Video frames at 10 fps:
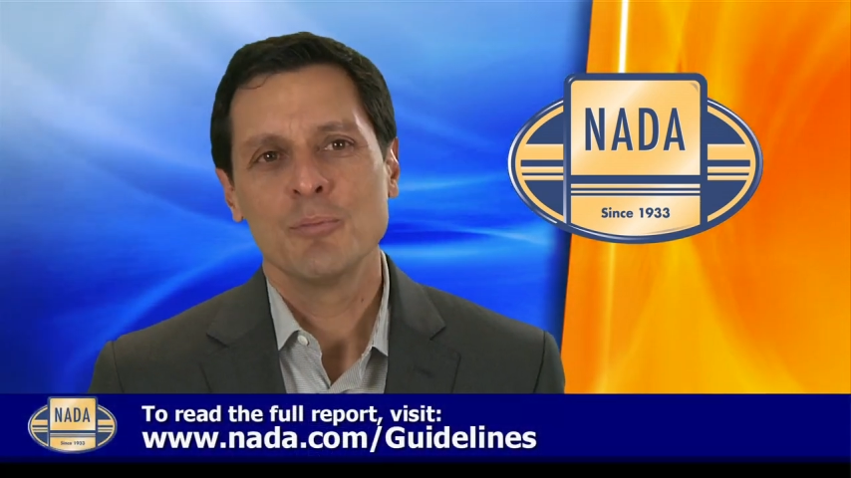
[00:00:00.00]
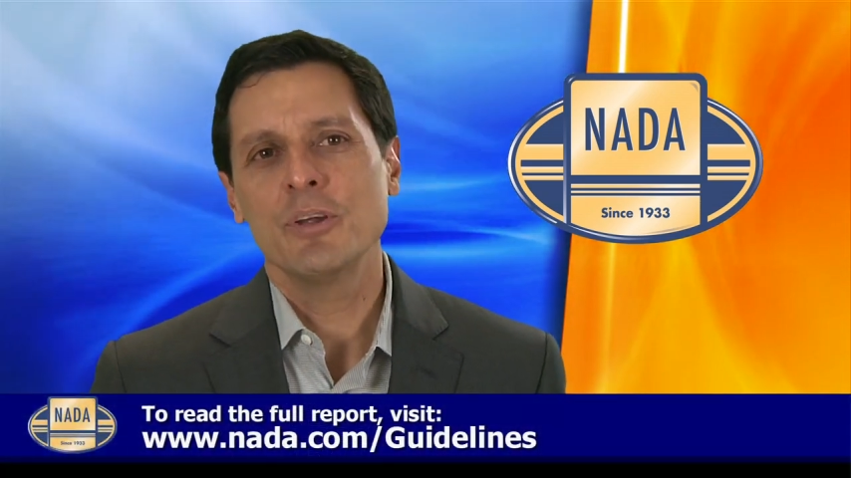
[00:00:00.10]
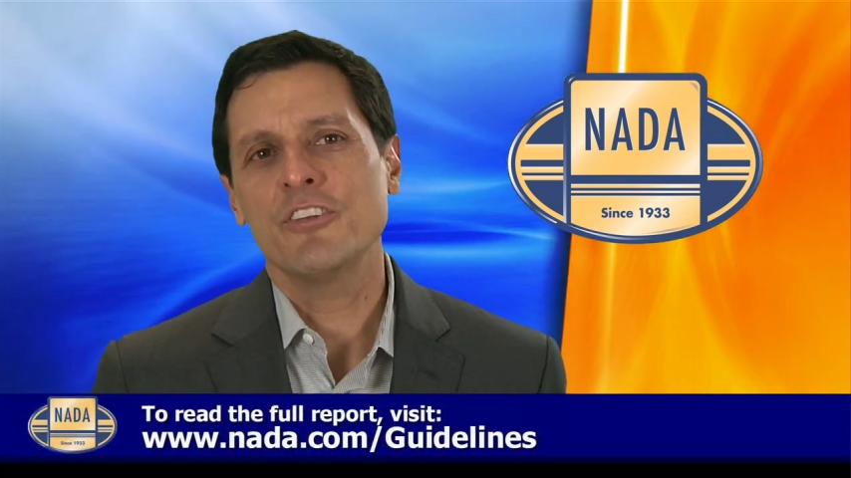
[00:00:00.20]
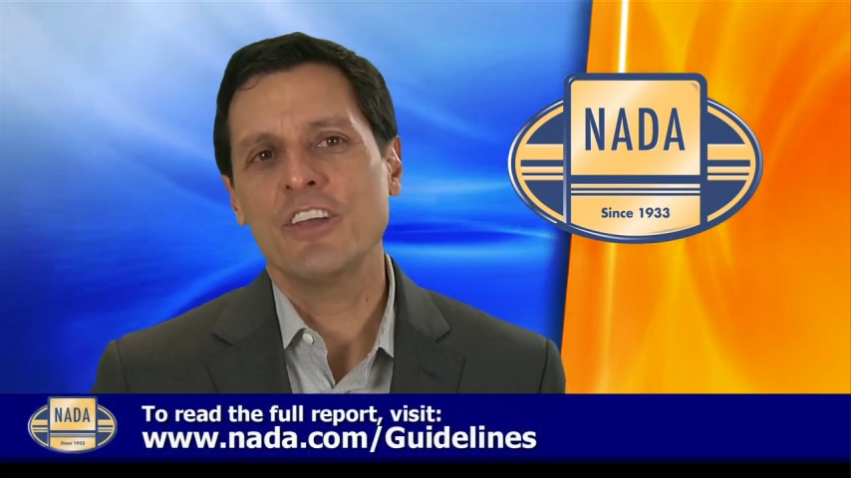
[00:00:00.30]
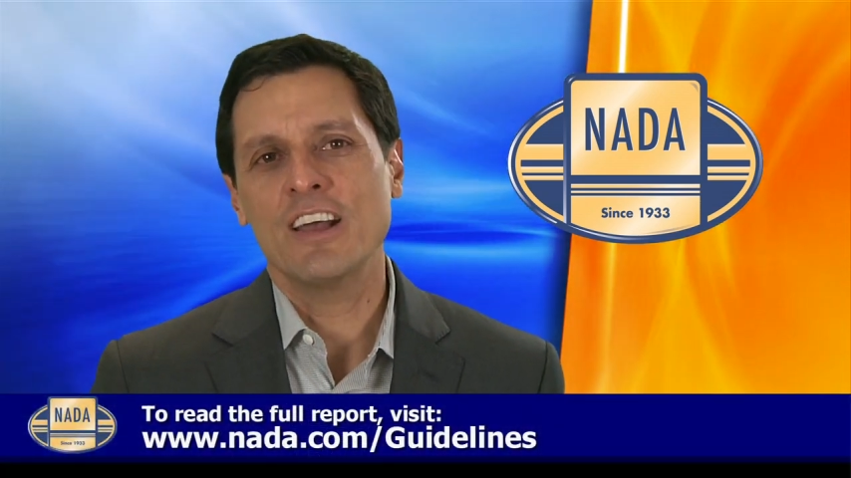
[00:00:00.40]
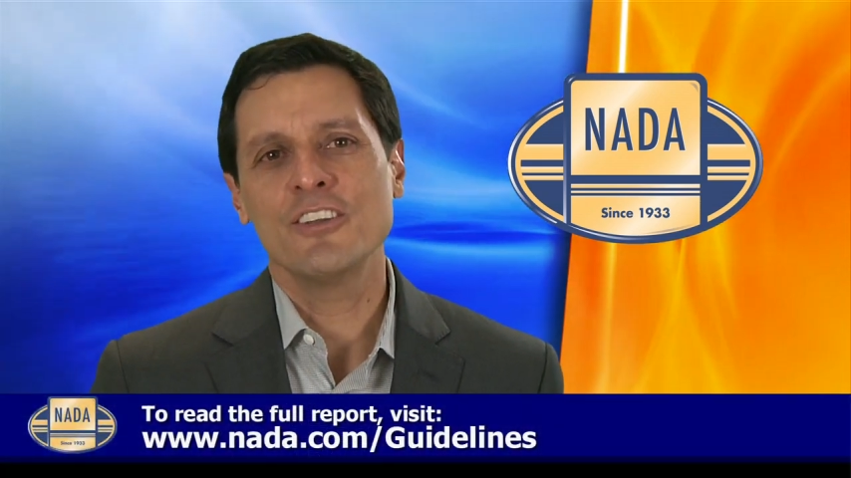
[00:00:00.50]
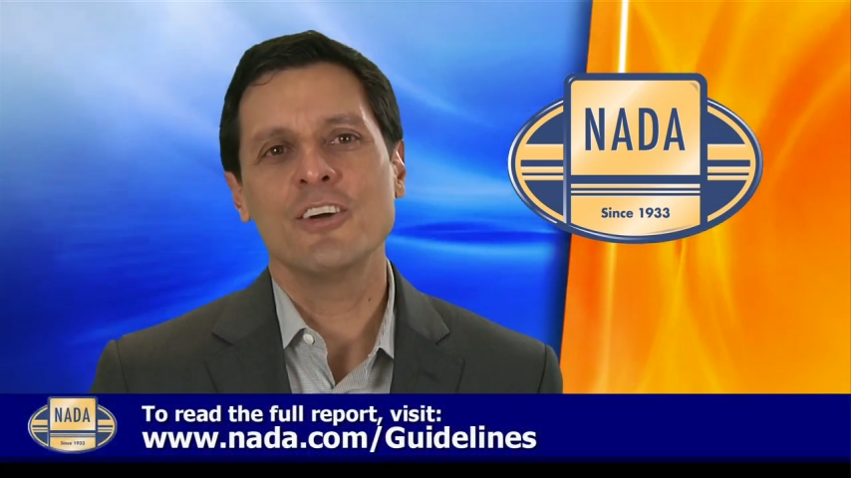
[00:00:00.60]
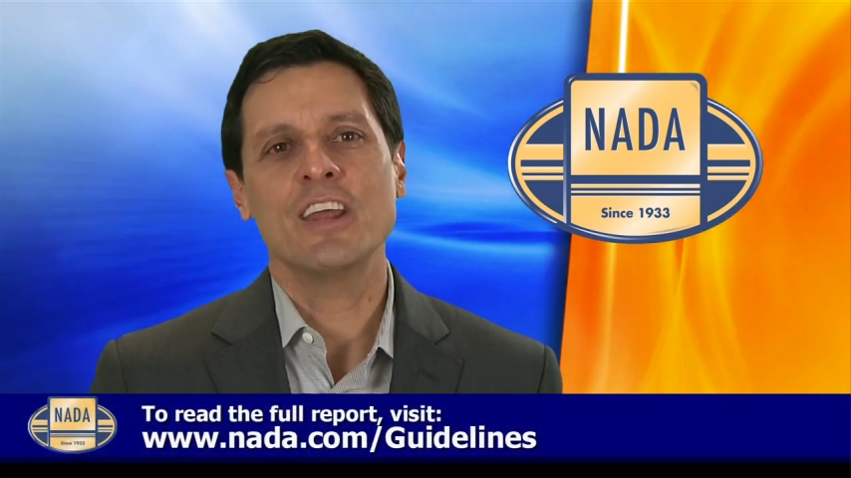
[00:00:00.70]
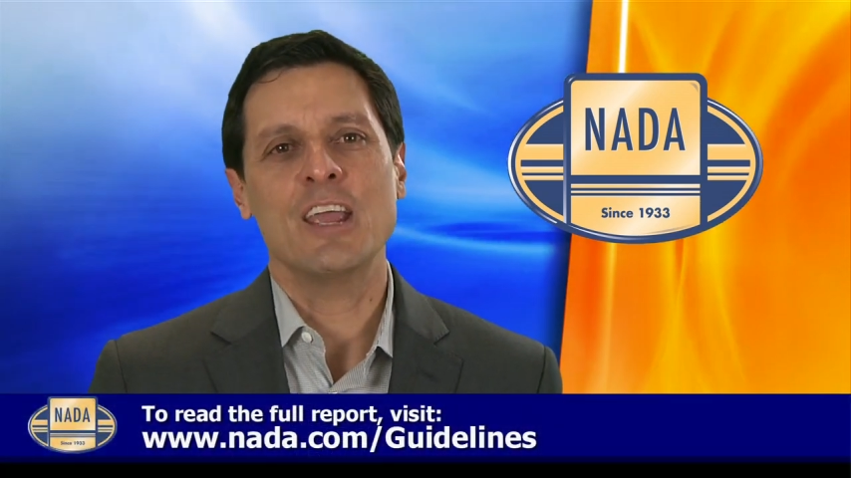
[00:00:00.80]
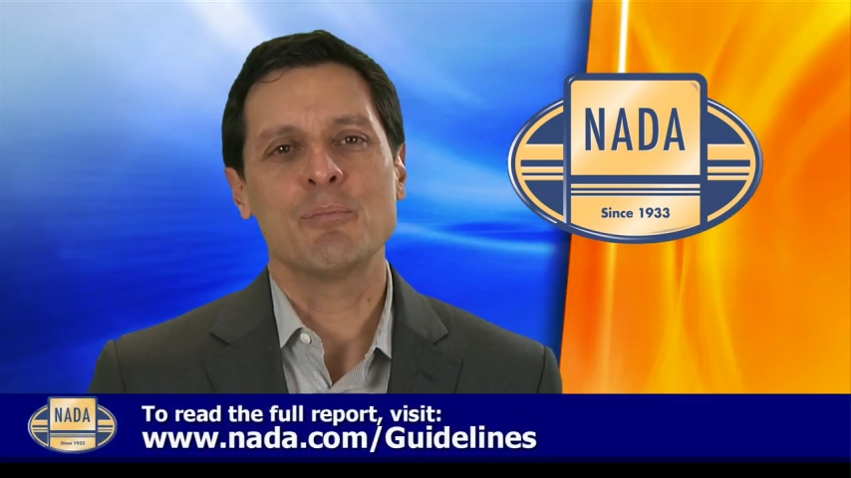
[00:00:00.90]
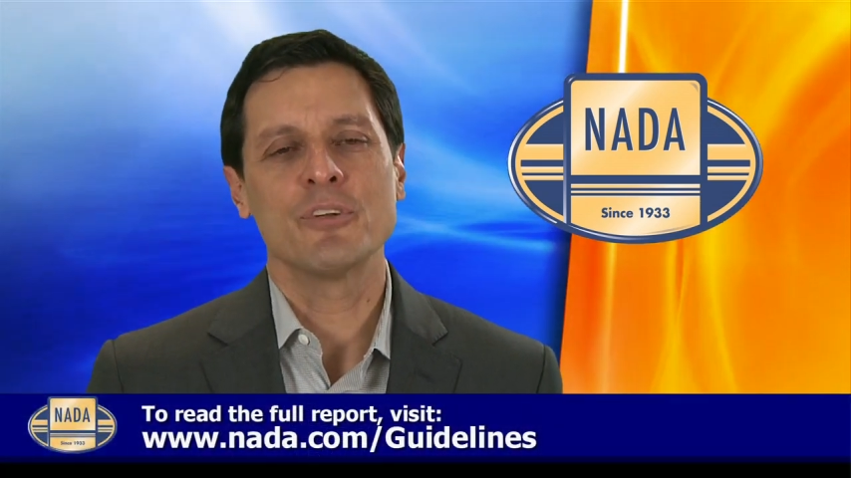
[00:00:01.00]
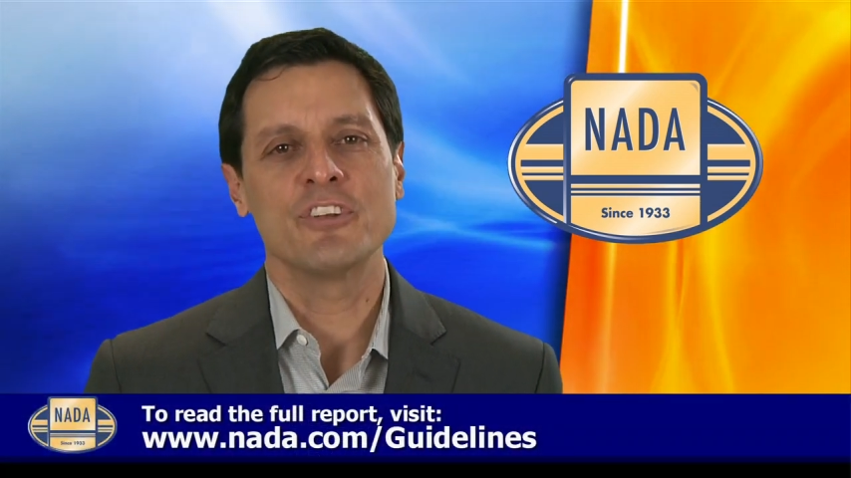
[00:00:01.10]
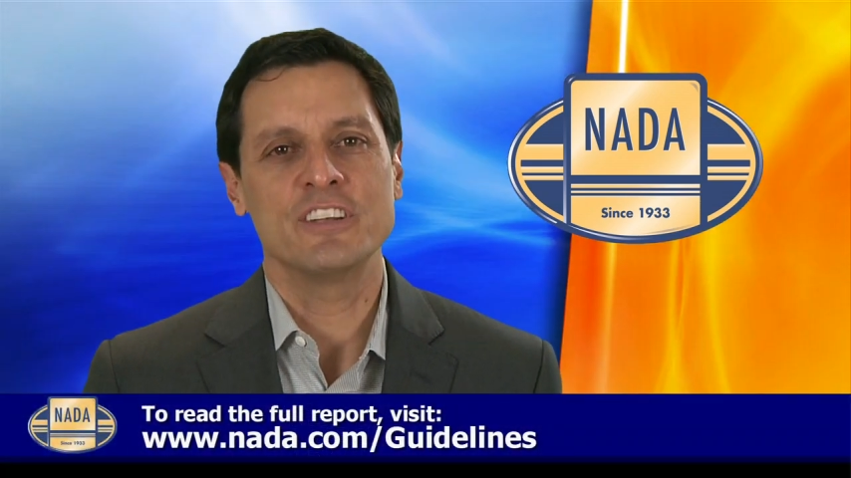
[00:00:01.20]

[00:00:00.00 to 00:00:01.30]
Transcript: please download April's